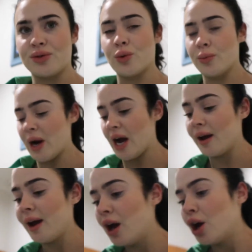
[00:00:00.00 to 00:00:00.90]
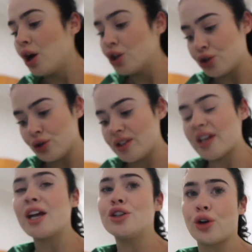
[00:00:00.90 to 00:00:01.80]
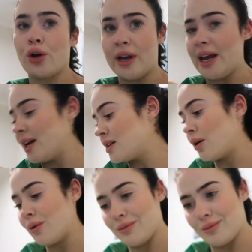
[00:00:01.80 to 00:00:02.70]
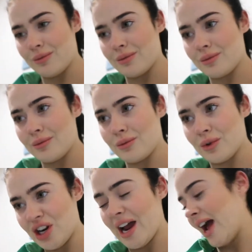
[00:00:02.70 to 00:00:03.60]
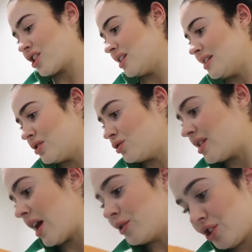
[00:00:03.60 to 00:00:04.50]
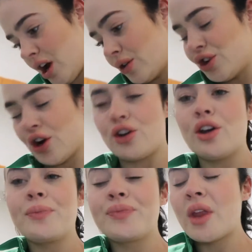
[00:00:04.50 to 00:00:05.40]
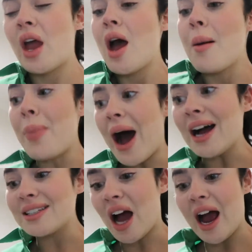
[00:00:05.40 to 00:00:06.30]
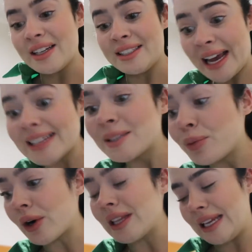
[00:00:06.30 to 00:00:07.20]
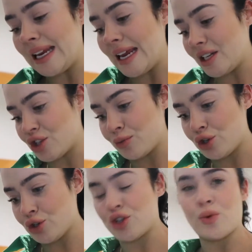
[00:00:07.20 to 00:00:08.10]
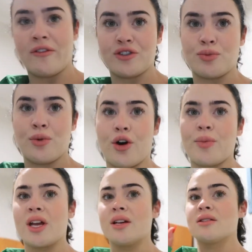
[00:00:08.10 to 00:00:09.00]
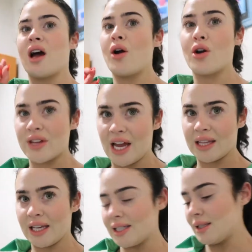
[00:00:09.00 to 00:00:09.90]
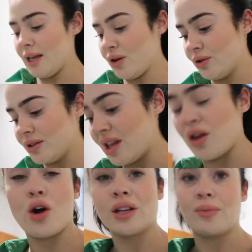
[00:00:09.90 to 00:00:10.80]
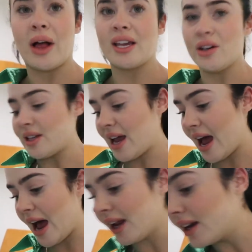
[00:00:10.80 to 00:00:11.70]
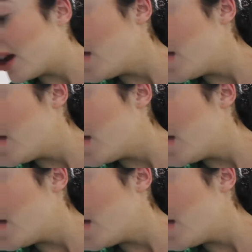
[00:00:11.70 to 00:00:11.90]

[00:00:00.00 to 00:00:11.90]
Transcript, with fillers: who would buy shoes that I don't need, which I actually did do today, which I'll show you. But I desperately needed some shoes to wear for tomorrow because I only had like stilettos, they were only black ones I had.